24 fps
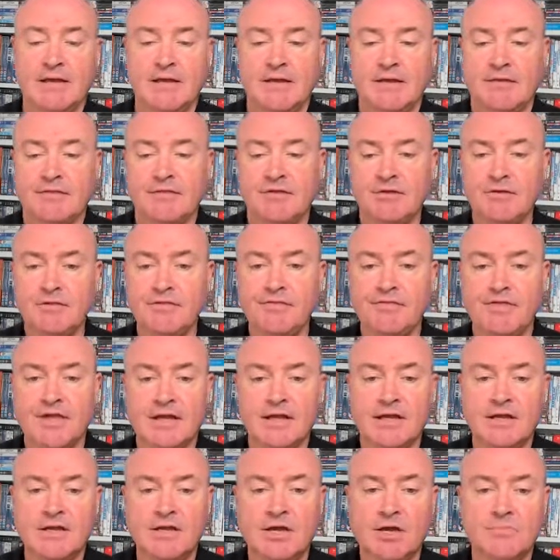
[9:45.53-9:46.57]
The other
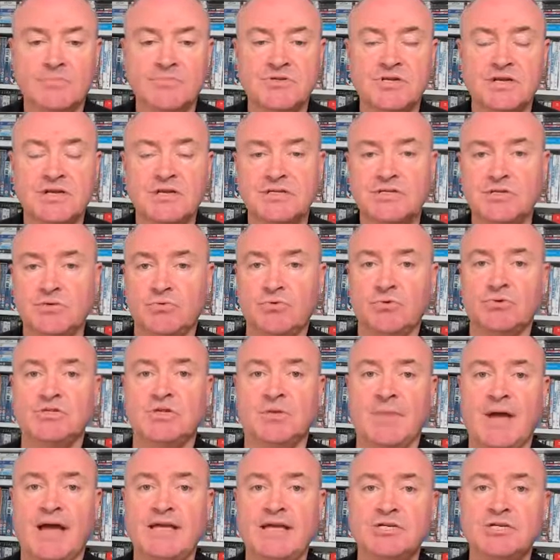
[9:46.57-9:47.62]
thing comes into
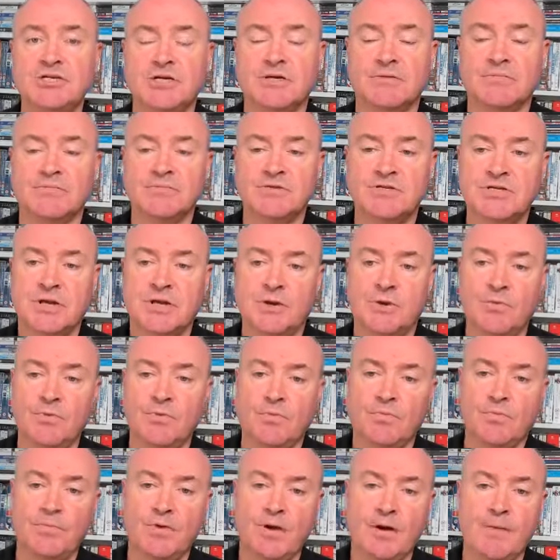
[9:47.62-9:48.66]
automation. So
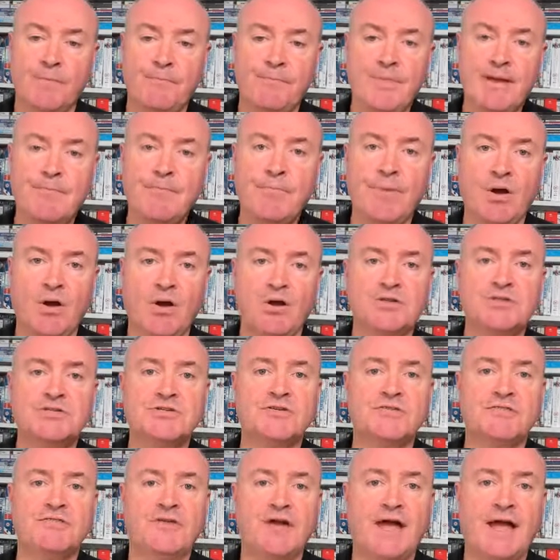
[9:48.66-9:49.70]
a big part
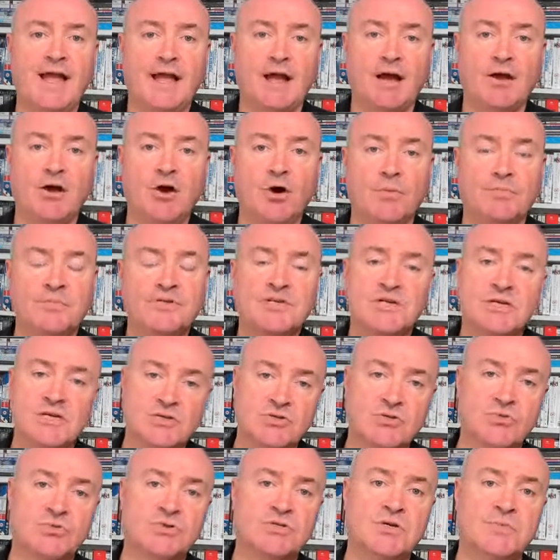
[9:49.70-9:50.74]
of AI ops is
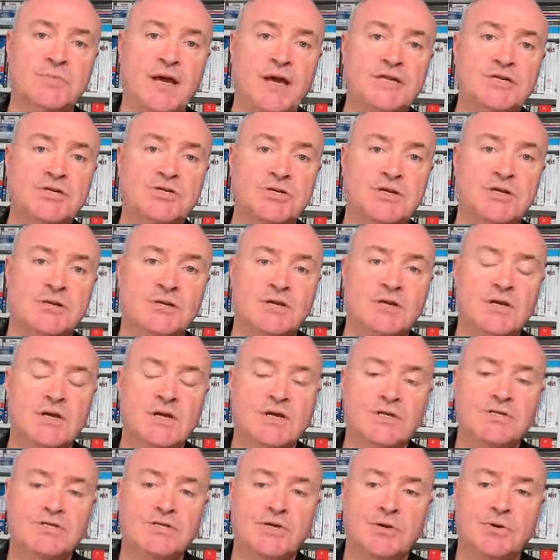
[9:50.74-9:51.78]
automation.
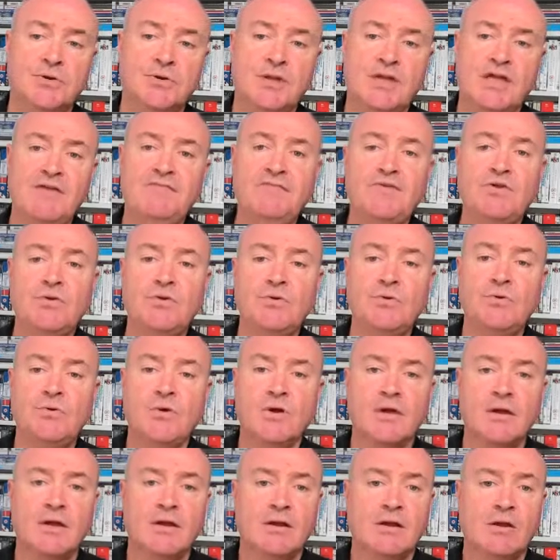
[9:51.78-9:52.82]
So if you
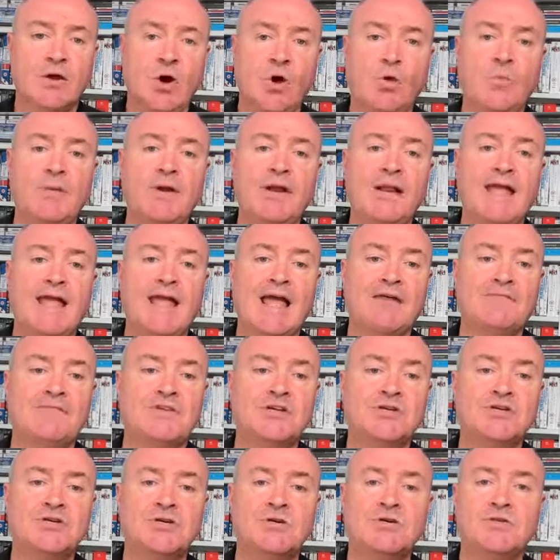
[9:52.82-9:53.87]
commonly have
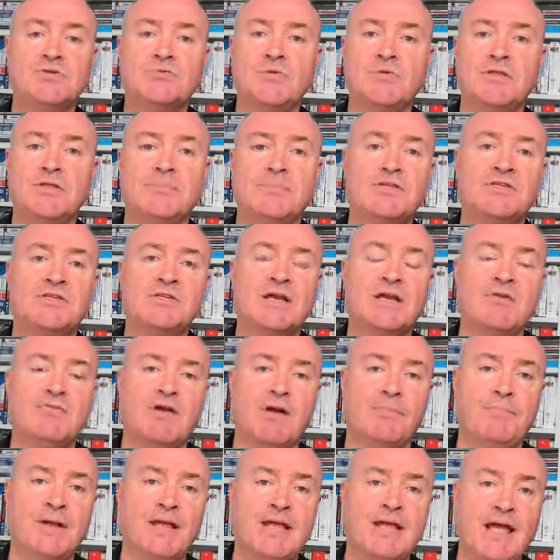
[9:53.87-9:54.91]
issues with a particular
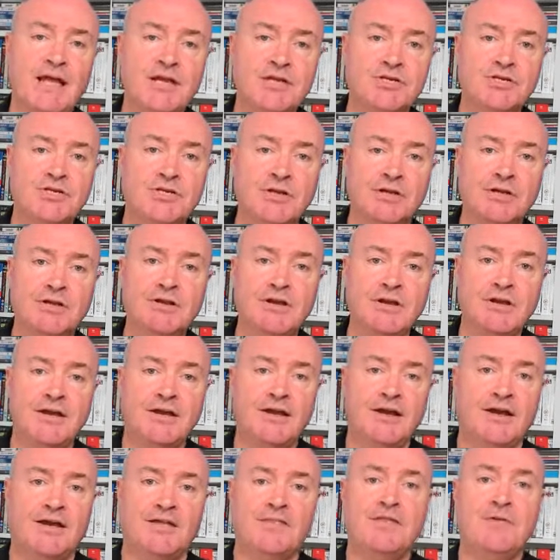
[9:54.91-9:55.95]
application,
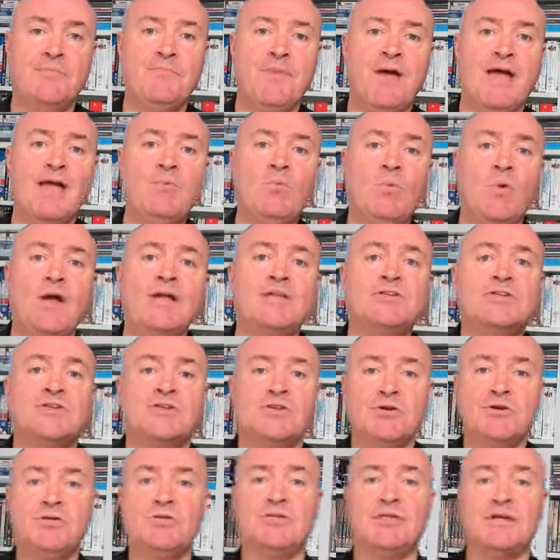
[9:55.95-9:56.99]
and the main way to
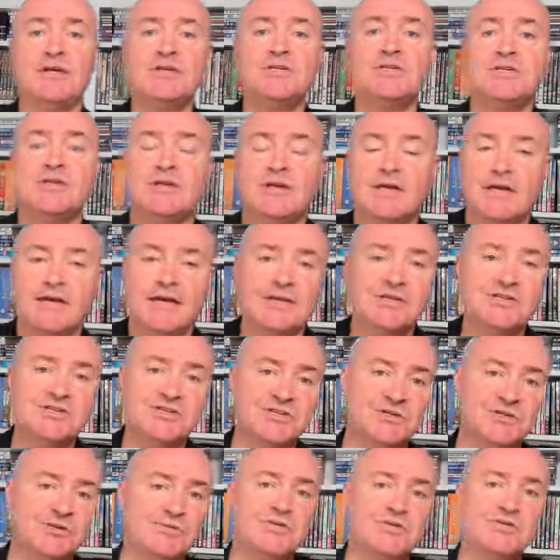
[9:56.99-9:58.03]
do this is
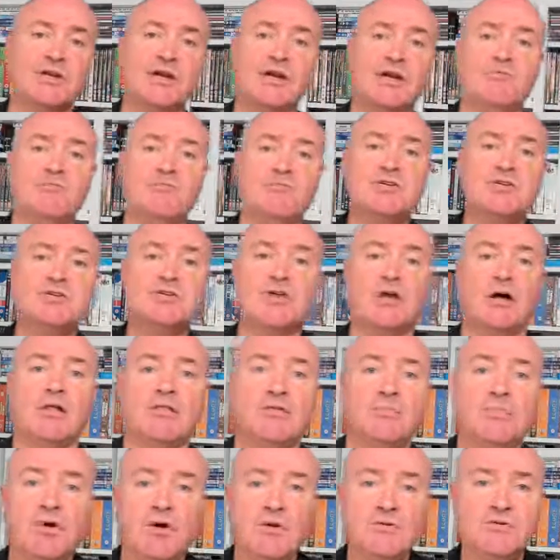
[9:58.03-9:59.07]
to say restart the
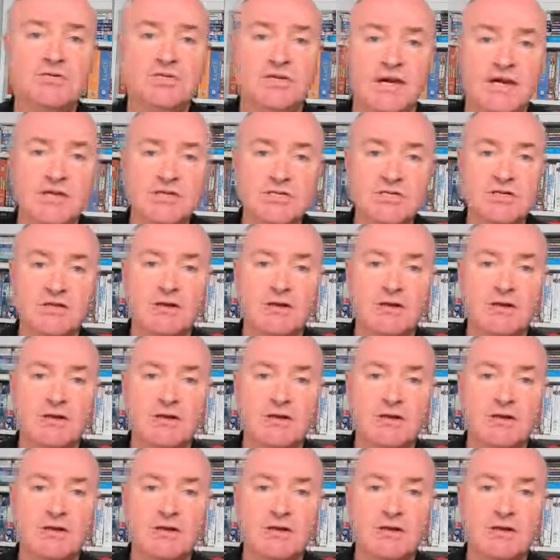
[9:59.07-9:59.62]
process.